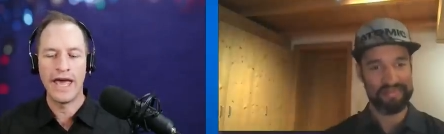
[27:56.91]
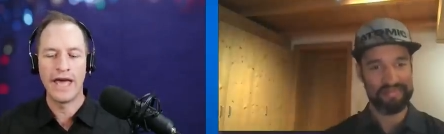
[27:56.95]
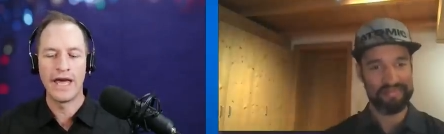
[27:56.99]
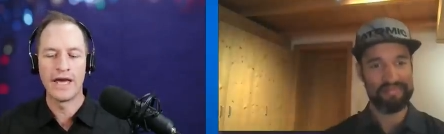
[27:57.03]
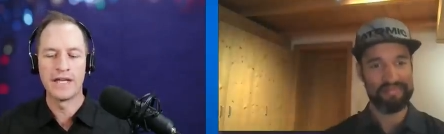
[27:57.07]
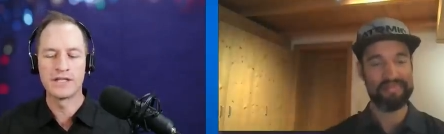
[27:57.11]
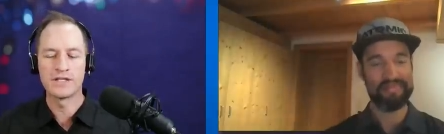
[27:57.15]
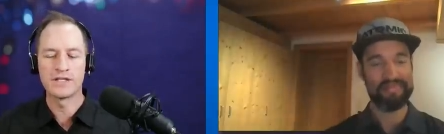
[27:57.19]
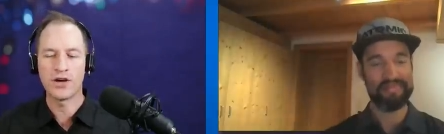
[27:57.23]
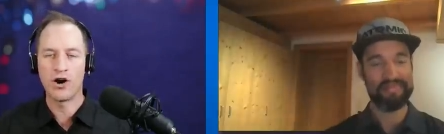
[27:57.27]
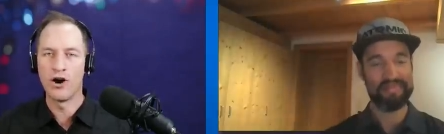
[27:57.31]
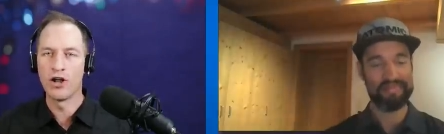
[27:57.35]

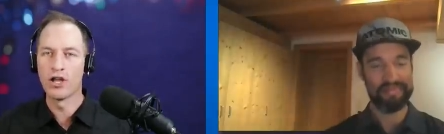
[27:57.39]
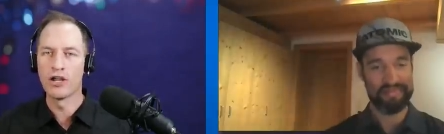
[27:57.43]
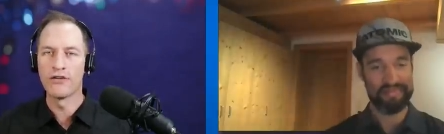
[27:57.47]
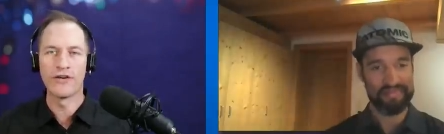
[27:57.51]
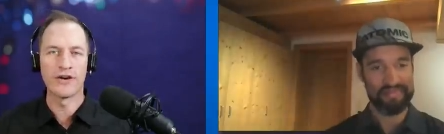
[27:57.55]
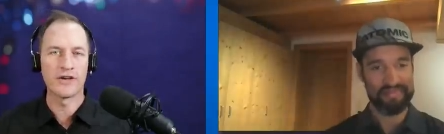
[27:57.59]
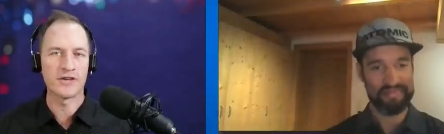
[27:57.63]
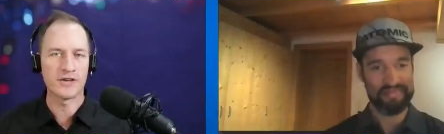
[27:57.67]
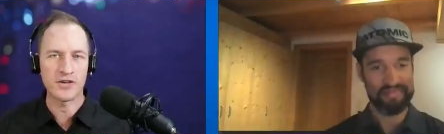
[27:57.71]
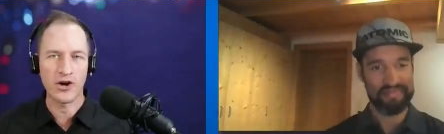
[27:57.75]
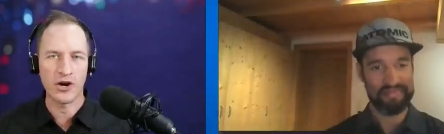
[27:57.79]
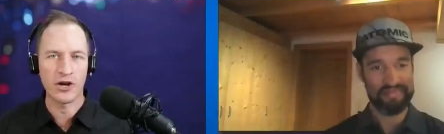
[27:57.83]
Speaker 1: And
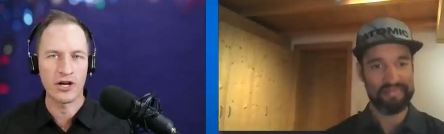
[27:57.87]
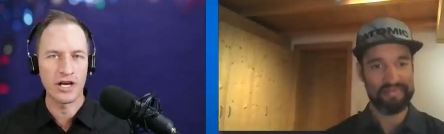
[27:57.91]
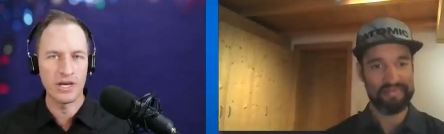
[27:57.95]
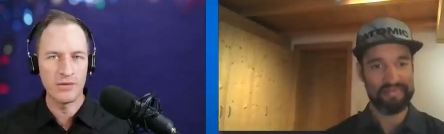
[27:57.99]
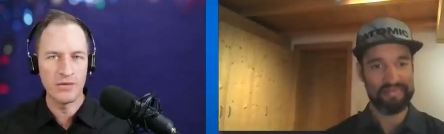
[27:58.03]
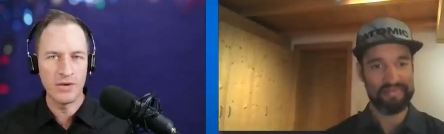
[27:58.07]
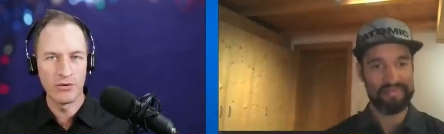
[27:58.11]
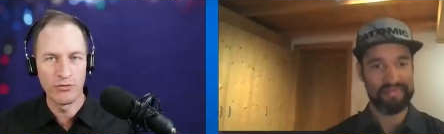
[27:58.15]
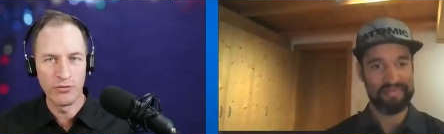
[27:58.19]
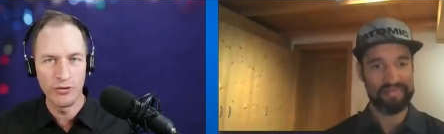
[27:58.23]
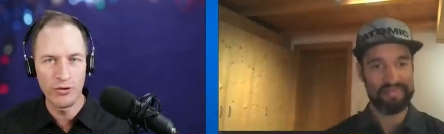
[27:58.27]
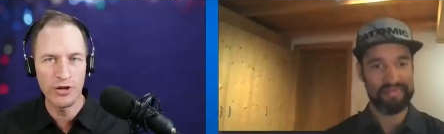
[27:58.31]
all of us are
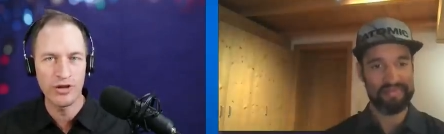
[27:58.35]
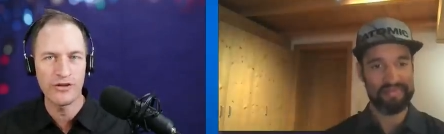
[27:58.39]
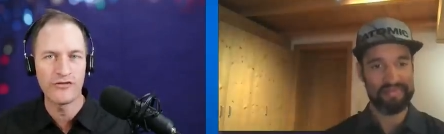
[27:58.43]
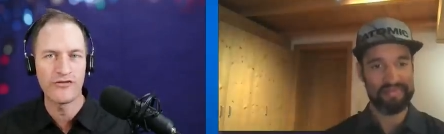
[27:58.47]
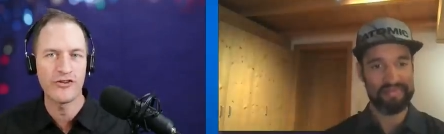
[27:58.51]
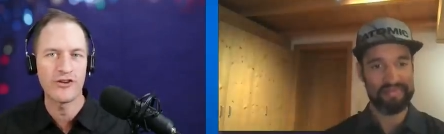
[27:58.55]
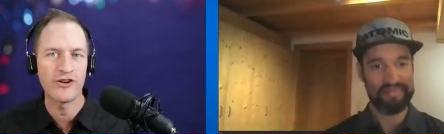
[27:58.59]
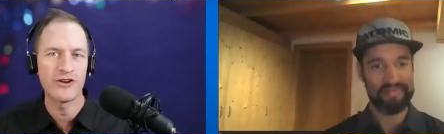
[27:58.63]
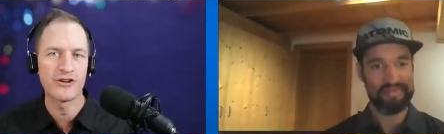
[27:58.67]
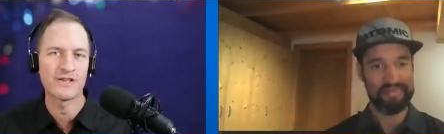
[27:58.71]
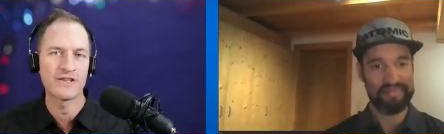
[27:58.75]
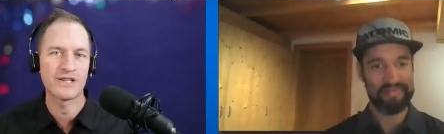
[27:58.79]
going to be
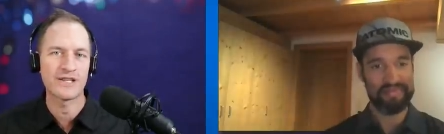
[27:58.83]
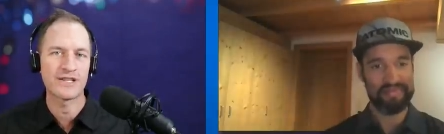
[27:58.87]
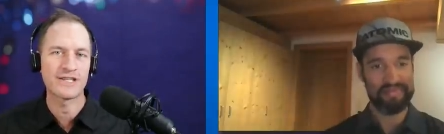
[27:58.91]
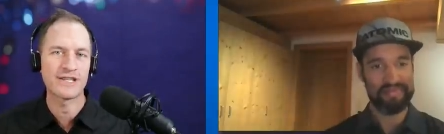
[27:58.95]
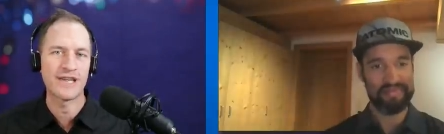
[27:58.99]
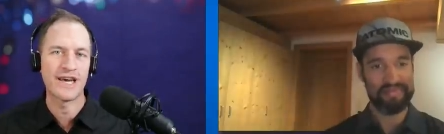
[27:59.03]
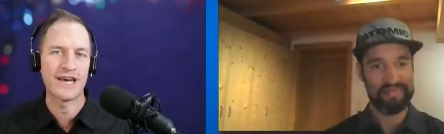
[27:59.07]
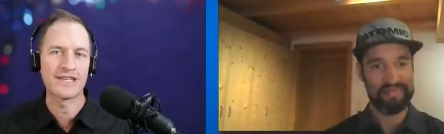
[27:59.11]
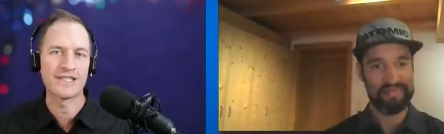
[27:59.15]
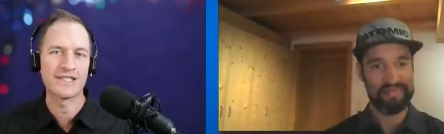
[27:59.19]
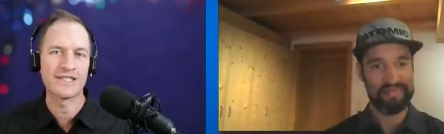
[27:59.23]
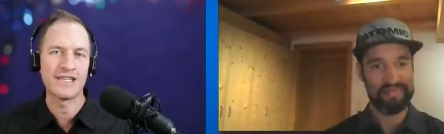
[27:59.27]
rooting for your
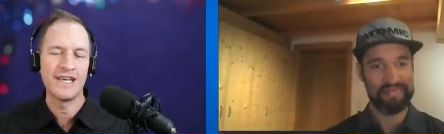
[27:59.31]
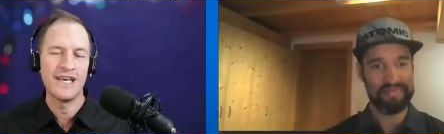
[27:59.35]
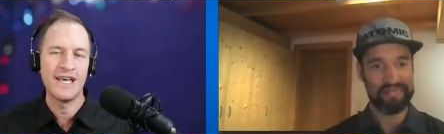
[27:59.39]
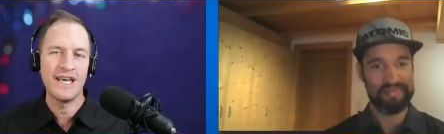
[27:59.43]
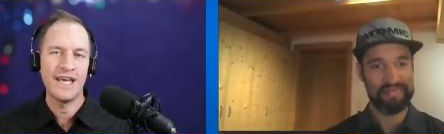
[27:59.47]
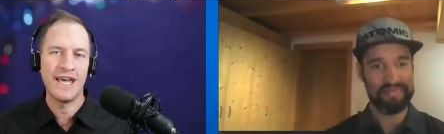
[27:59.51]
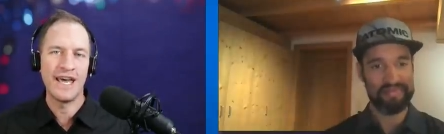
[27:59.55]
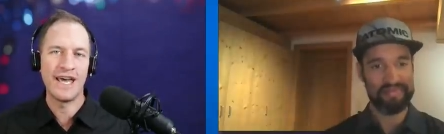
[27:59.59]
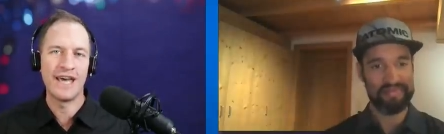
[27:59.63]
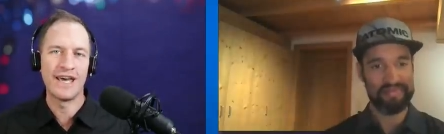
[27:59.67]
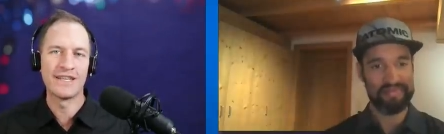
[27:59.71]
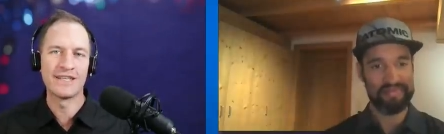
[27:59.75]
success.
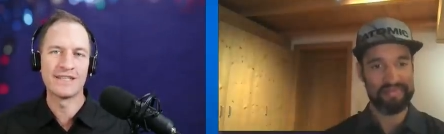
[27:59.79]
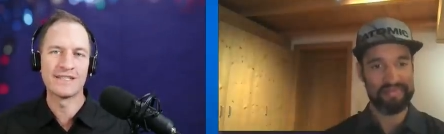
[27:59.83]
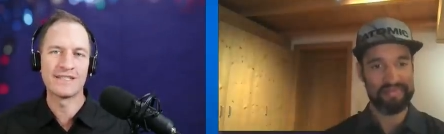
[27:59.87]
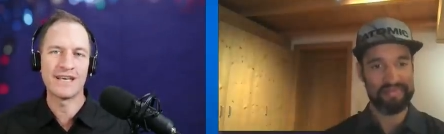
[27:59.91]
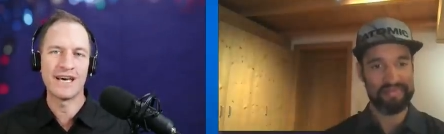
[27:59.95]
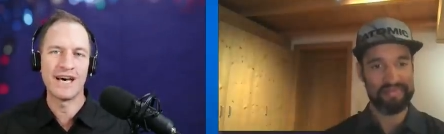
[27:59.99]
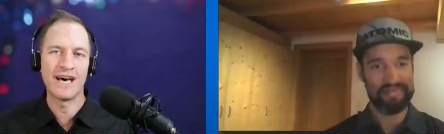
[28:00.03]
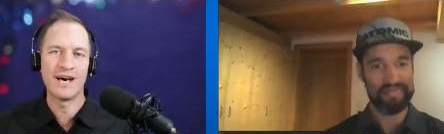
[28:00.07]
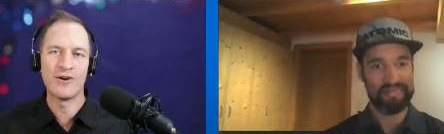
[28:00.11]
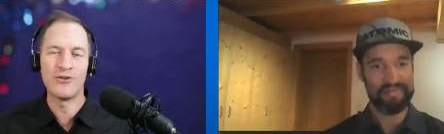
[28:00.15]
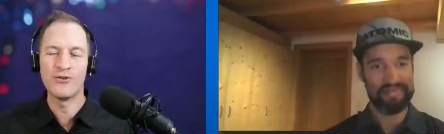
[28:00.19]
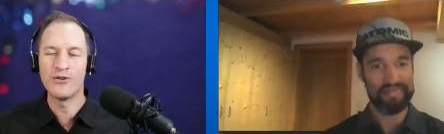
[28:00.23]

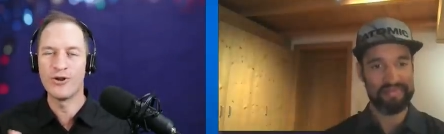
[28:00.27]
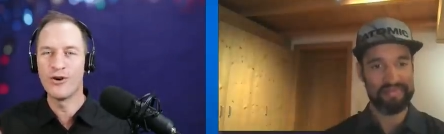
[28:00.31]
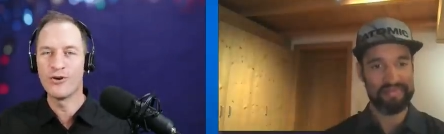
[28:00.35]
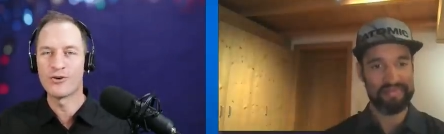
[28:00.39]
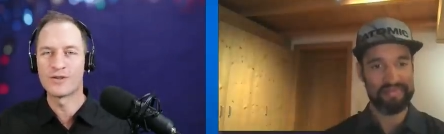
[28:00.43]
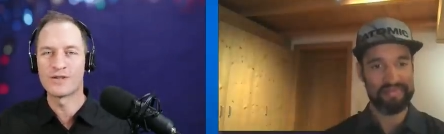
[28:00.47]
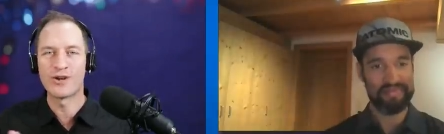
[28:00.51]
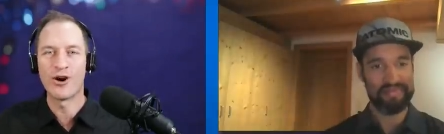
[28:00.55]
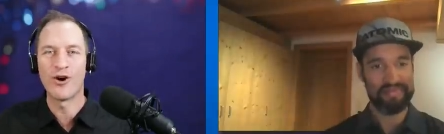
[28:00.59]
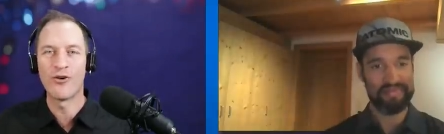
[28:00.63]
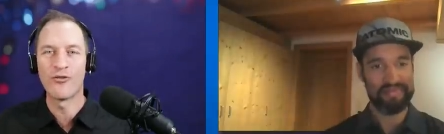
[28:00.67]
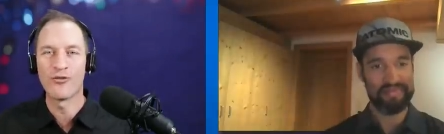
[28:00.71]
And who knows,